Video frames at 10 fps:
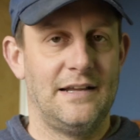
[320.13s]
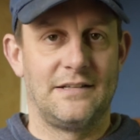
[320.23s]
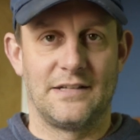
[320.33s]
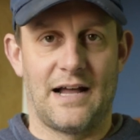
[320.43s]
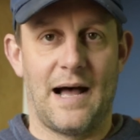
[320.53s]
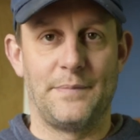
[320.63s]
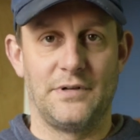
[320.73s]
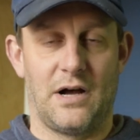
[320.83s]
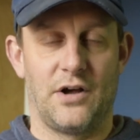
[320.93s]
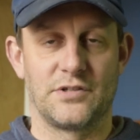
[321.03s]
It's an op
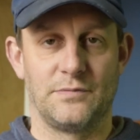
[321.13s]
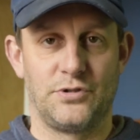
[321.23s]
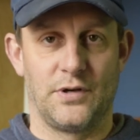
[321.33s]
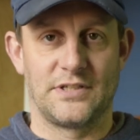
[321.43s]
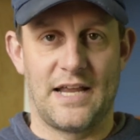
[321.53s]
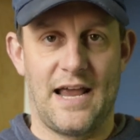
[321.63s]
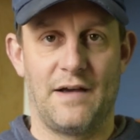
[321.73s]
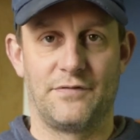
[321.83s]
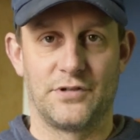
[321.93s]
awesome choice to have.